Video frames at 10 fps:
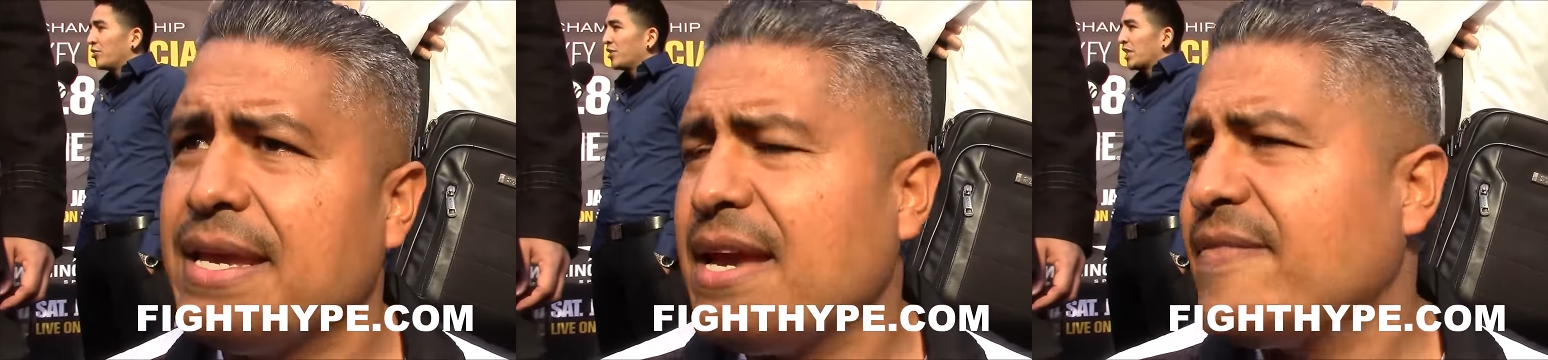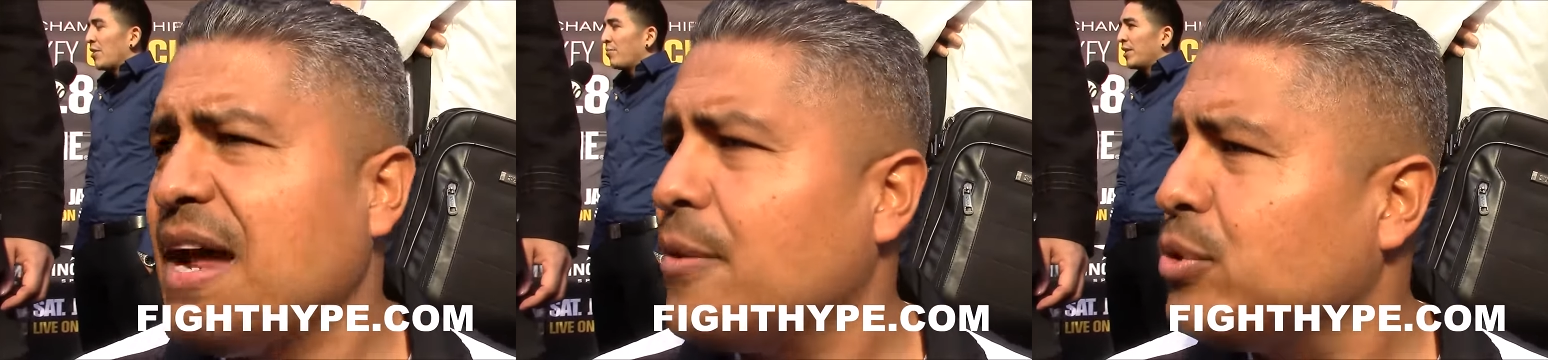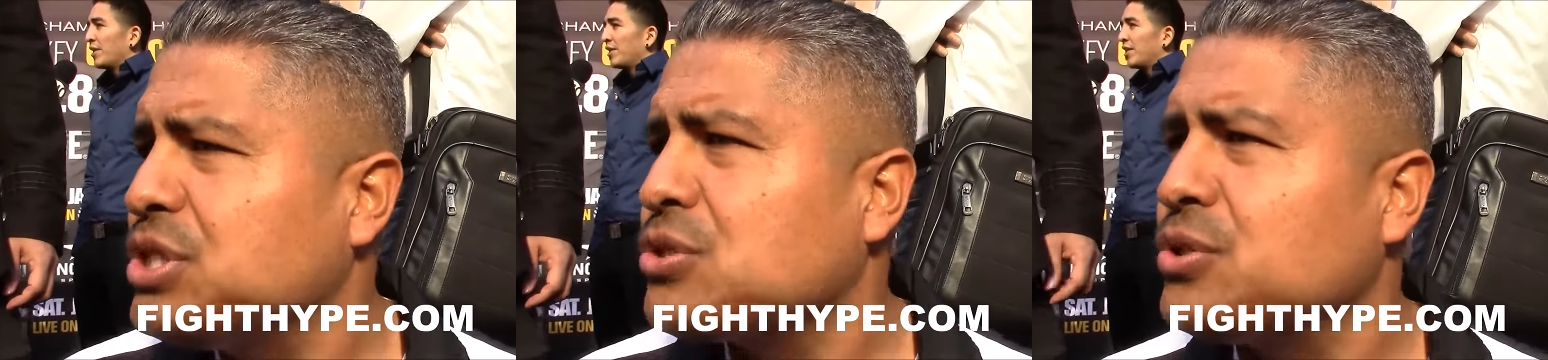Speaker 1: If not,
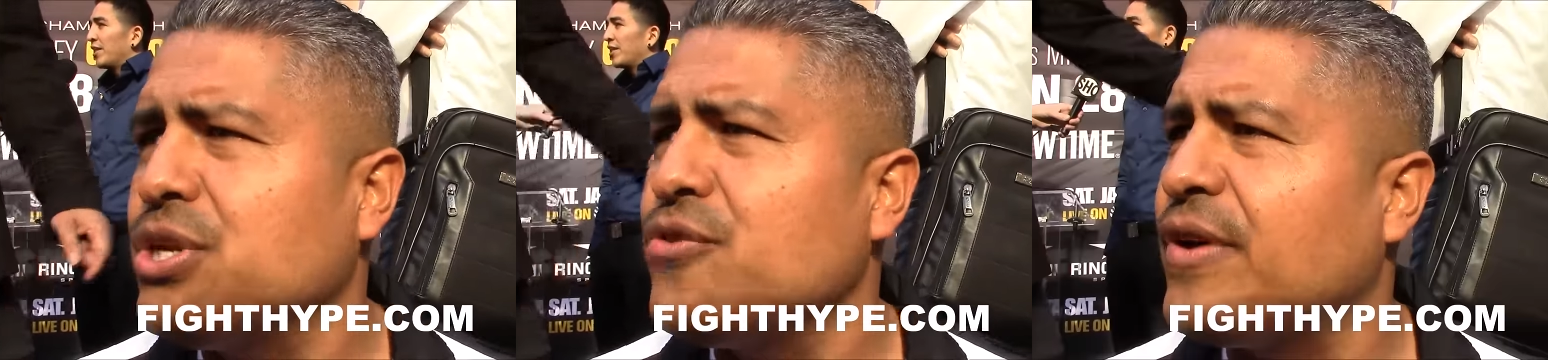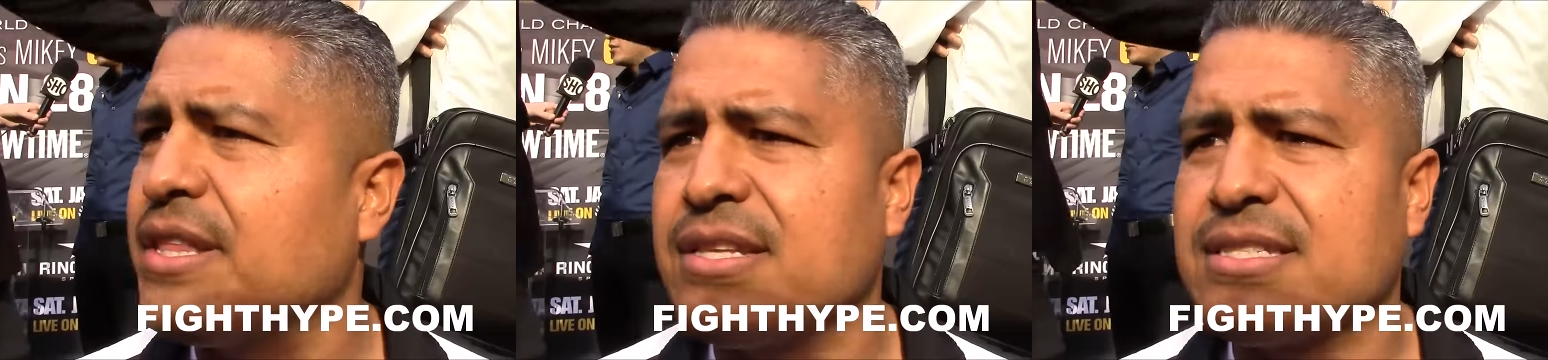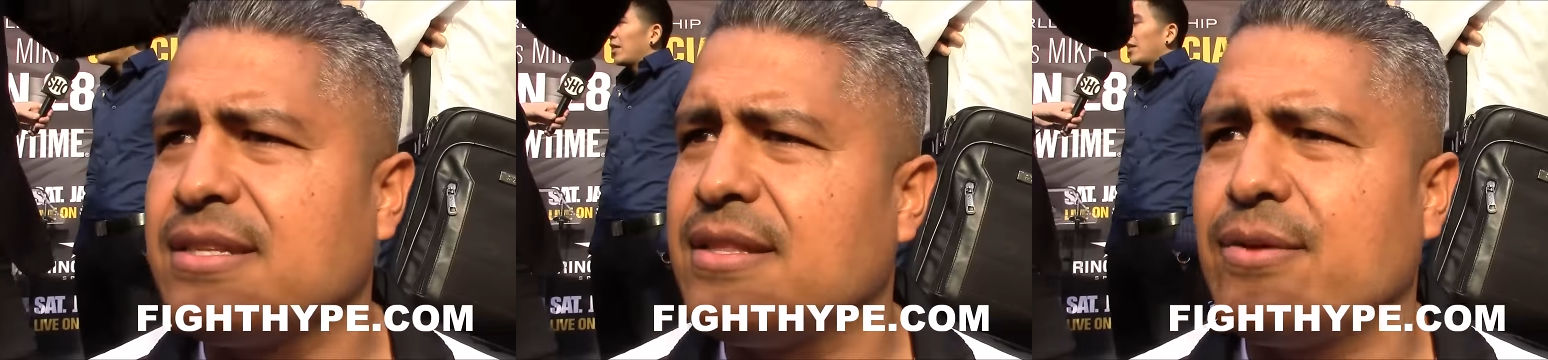we just continue fighting this,
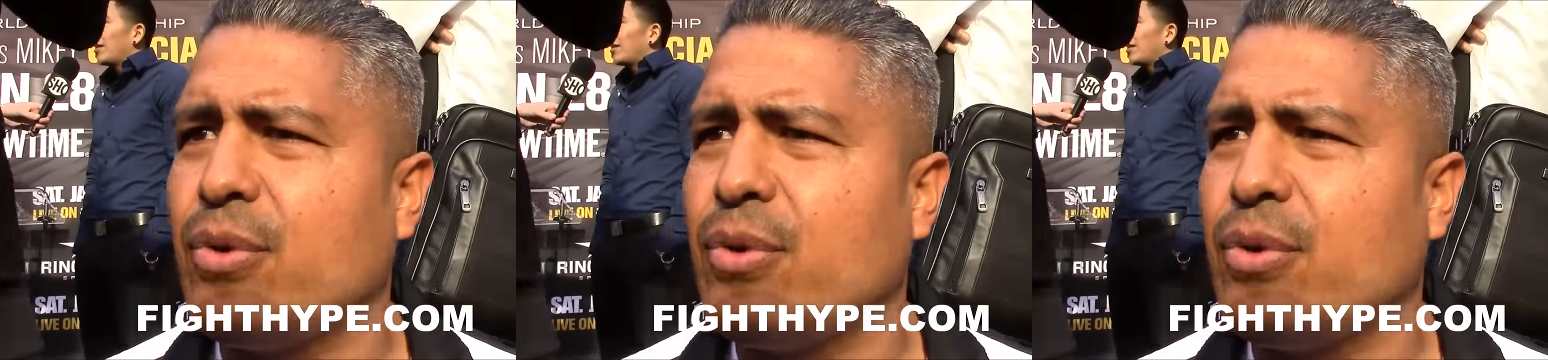the